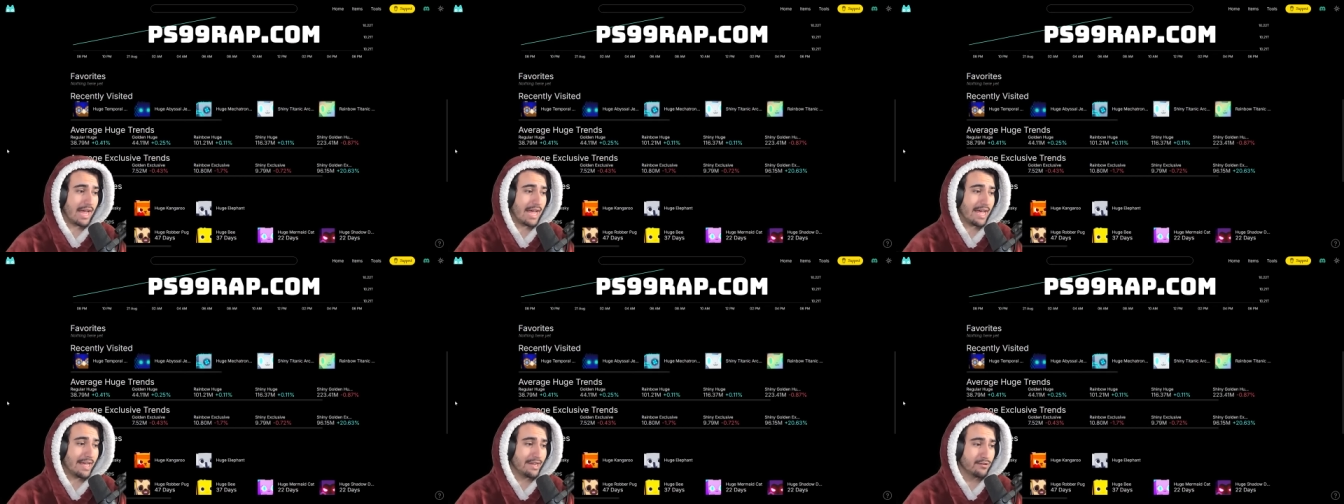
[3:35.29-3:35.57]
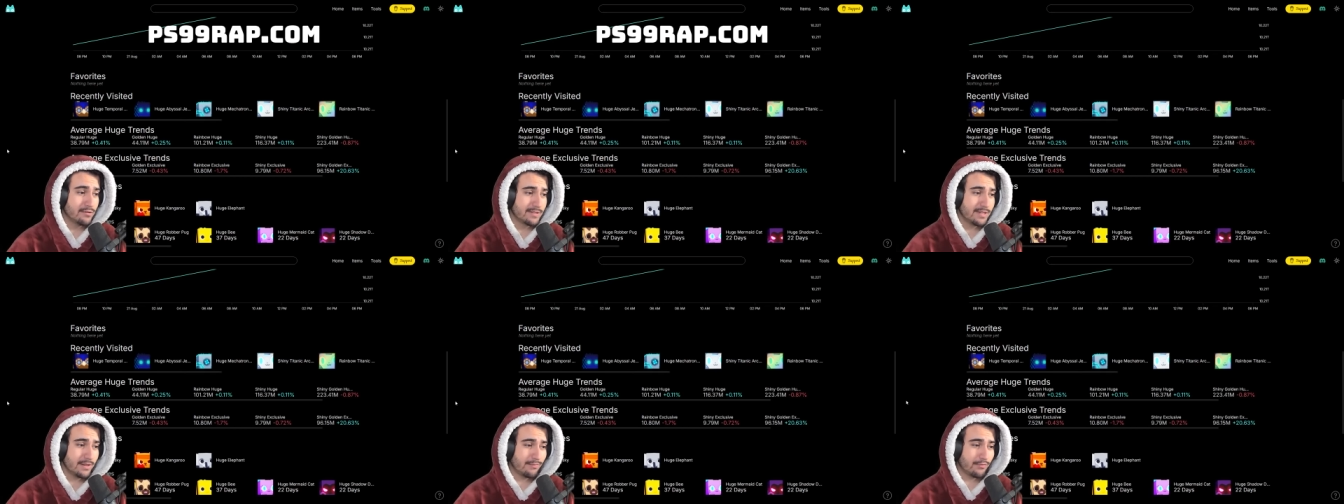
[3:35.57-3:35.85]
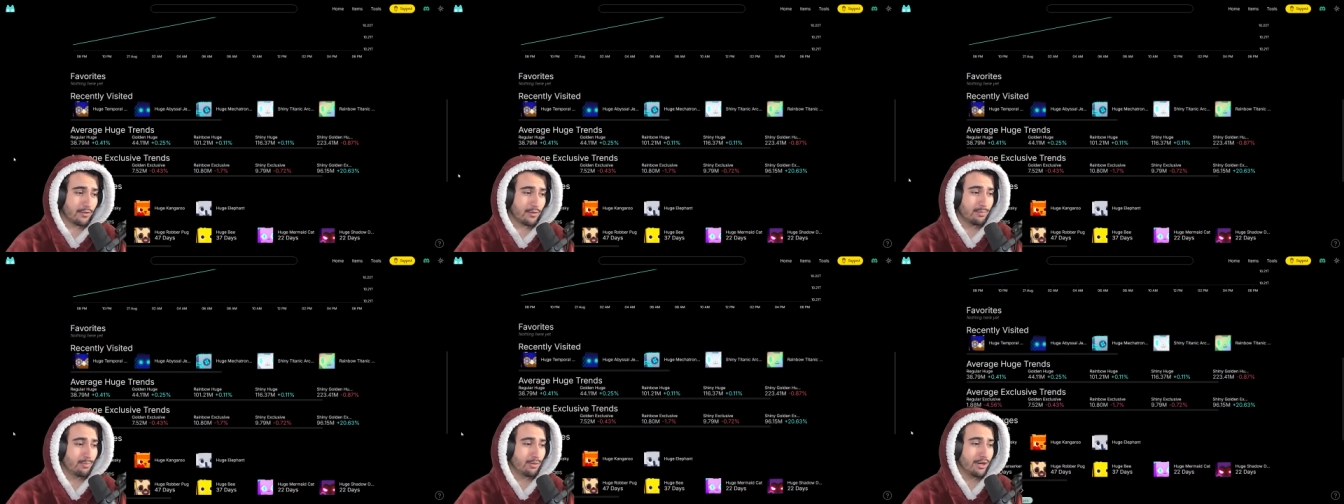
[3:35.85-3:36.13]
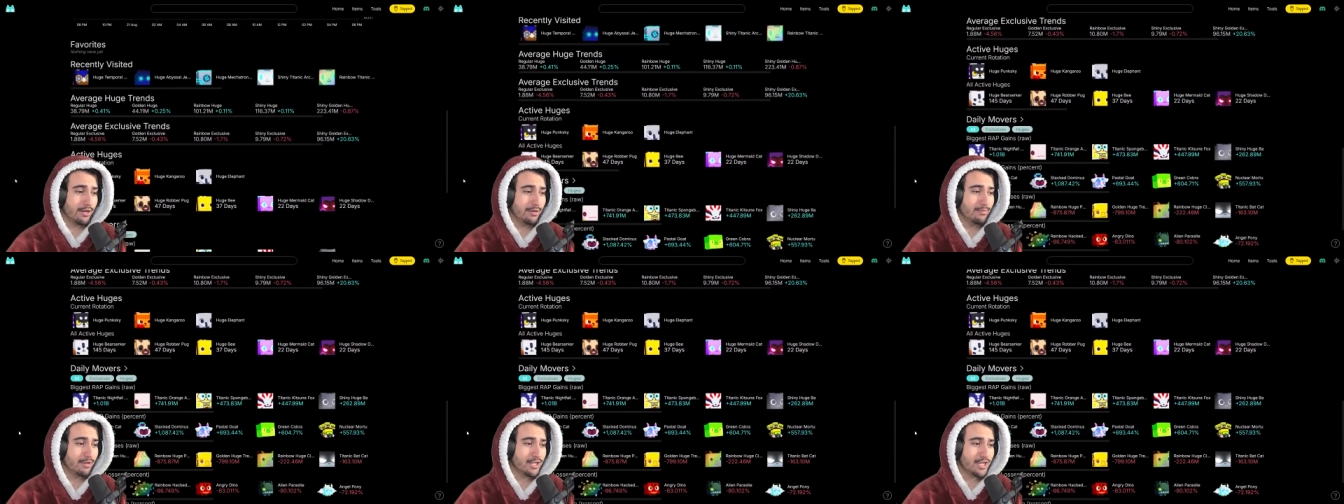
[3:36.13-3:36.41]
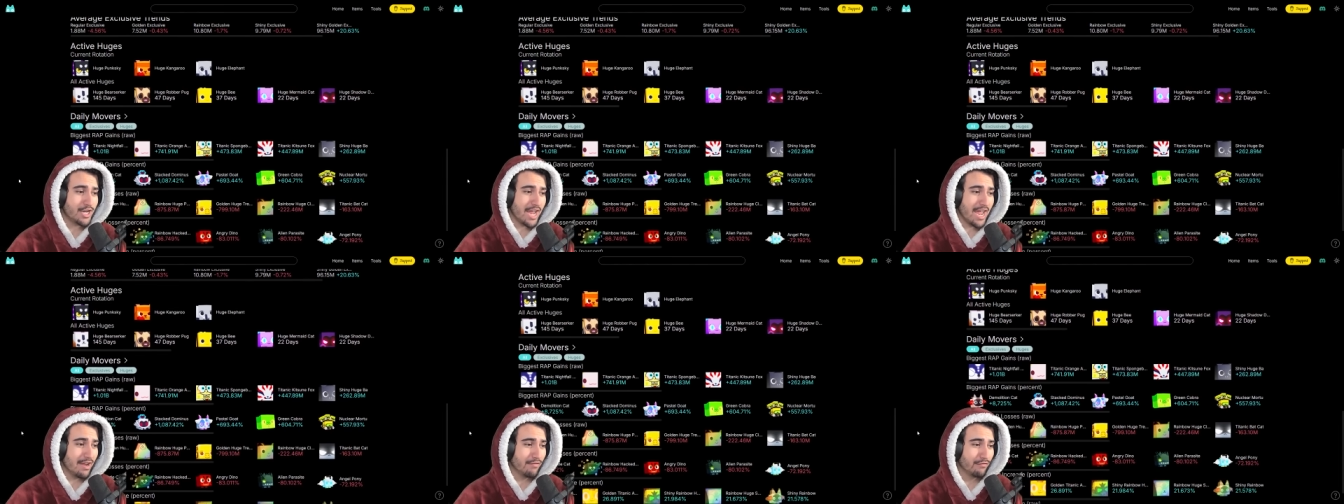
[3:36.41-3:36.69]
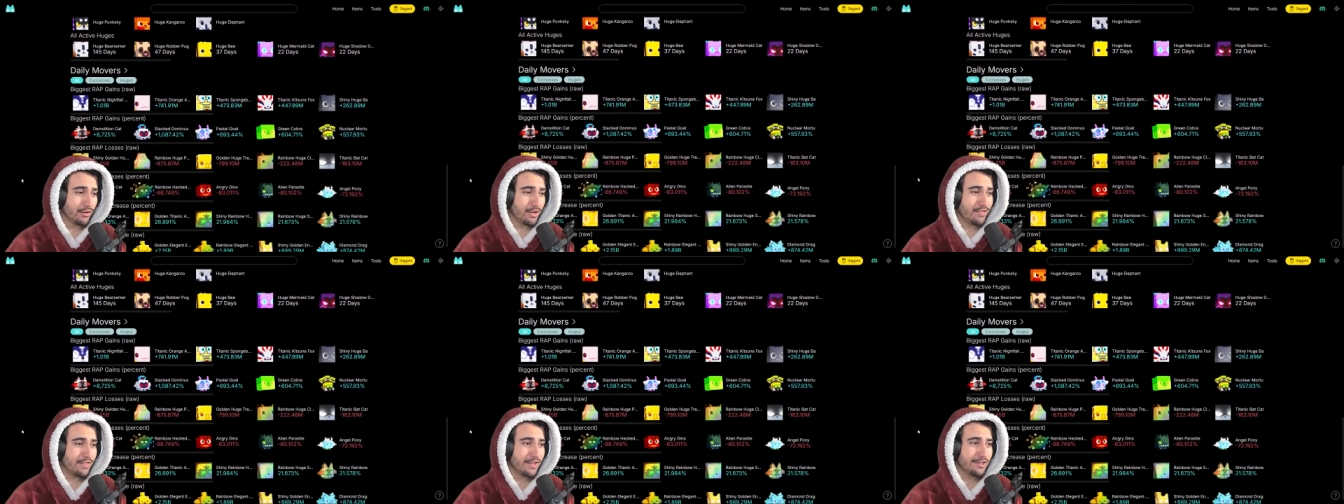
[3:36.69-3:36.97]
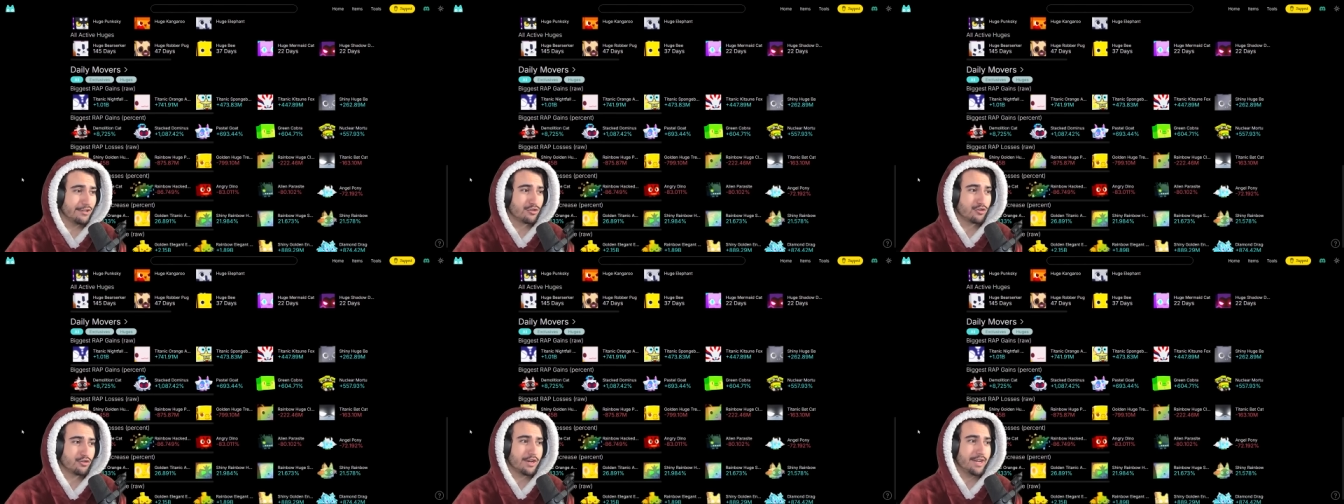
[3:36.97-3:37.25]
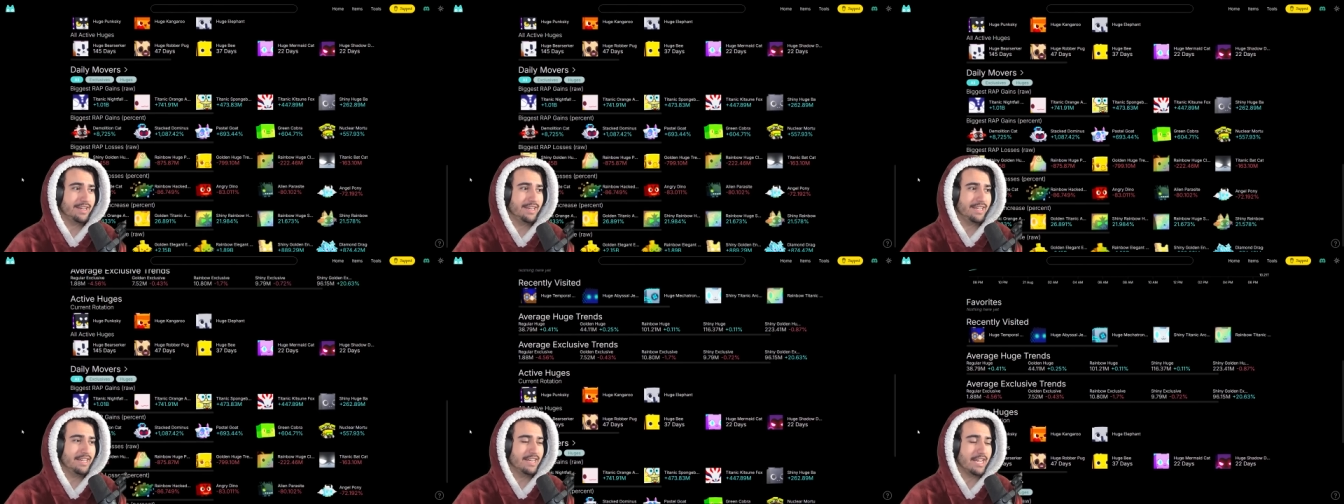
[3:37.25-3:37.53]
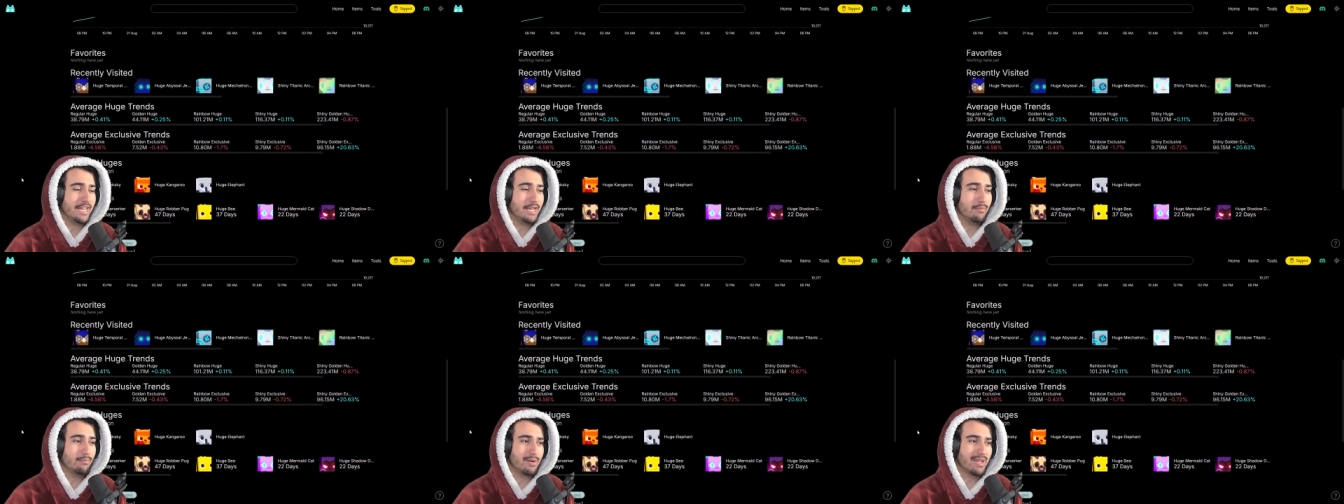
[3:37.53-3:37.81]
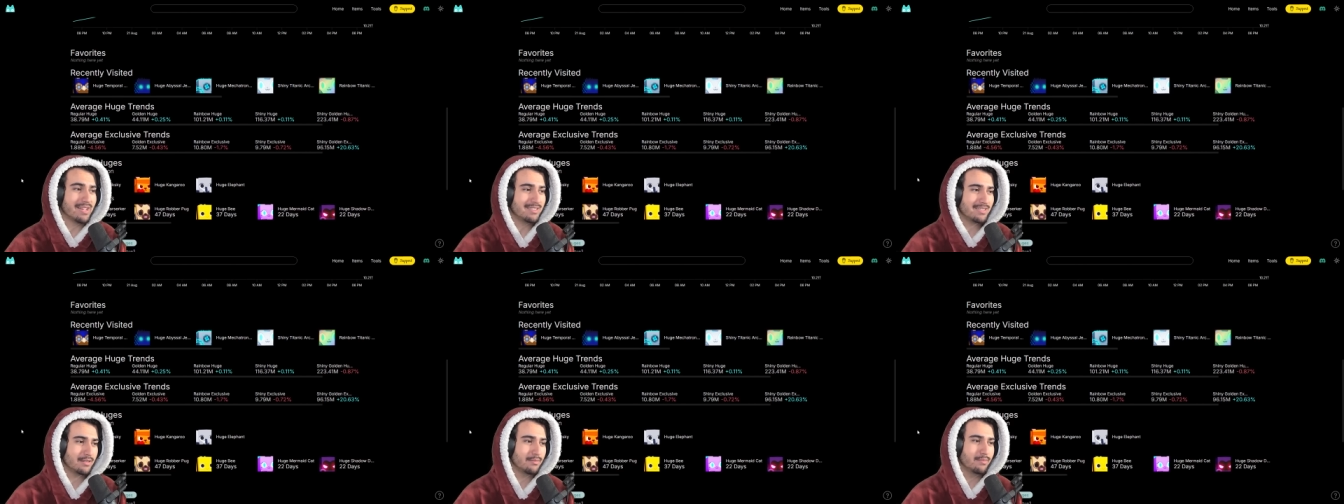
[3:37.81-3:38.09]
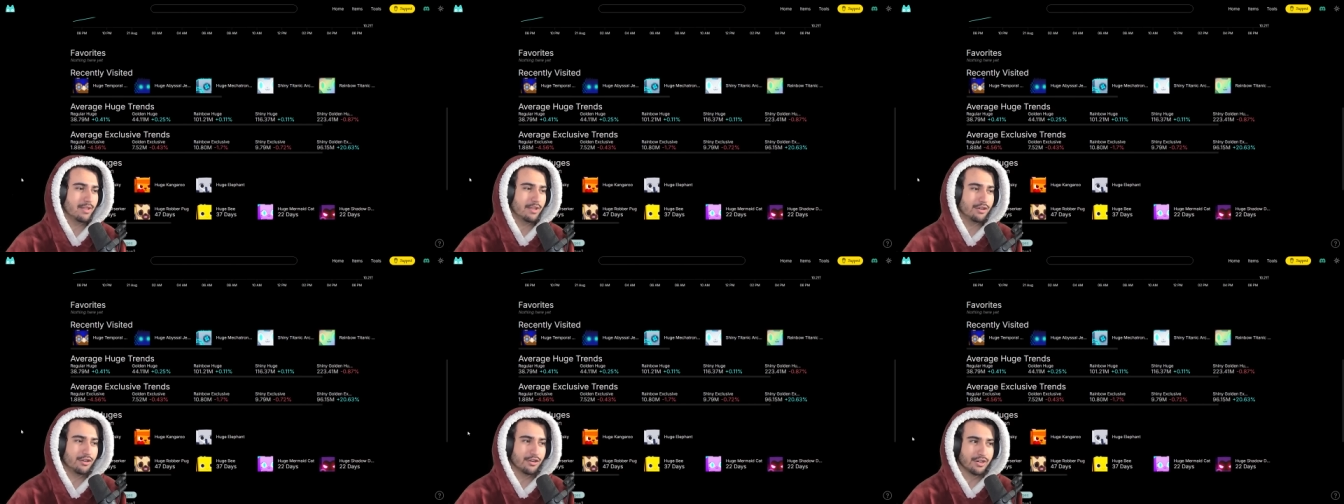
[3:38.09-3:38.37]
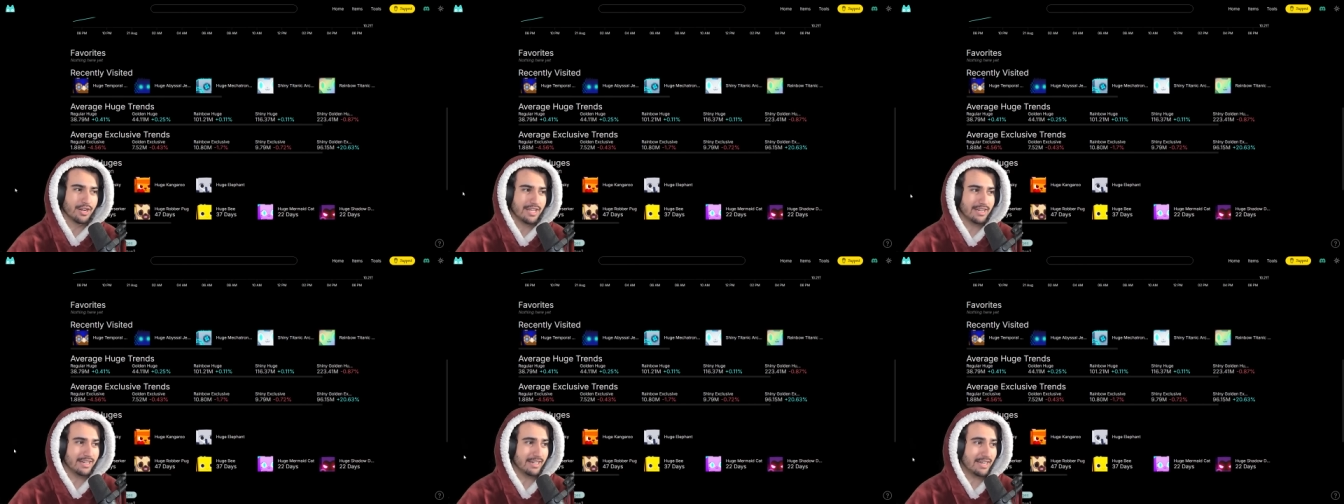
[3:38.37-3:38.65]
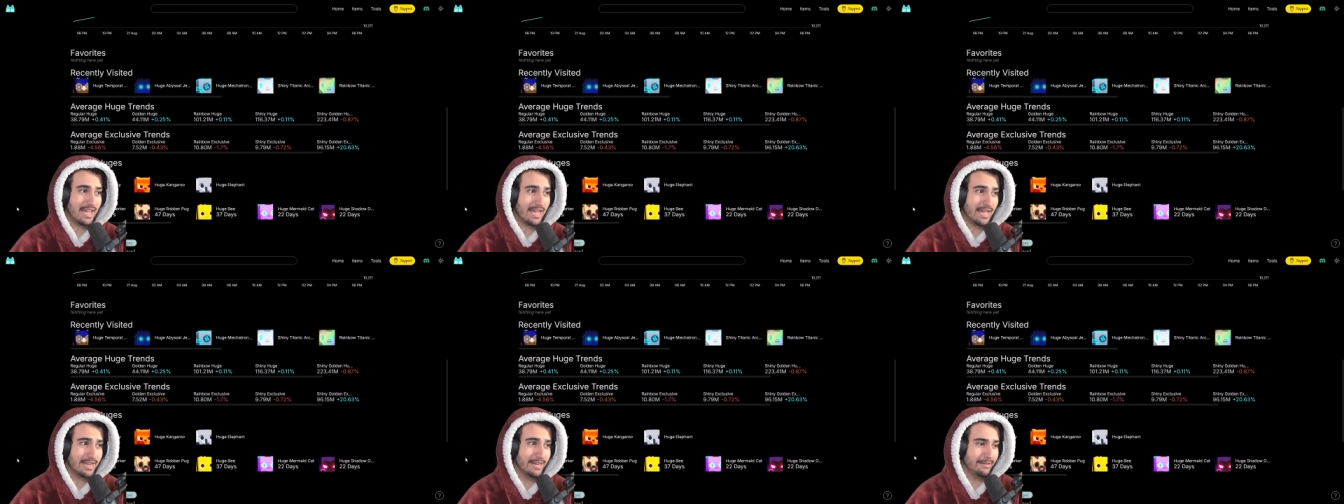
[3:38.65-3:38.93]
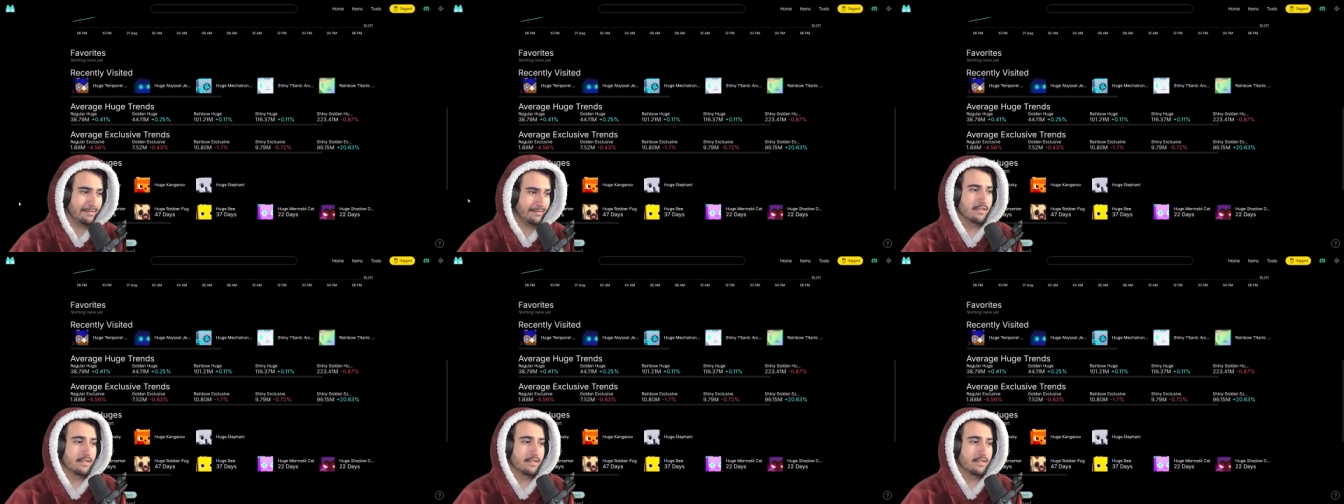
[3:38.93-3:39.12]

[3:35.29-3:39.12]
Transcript: I use it for pretty much everything trading in Pet Simulator 99.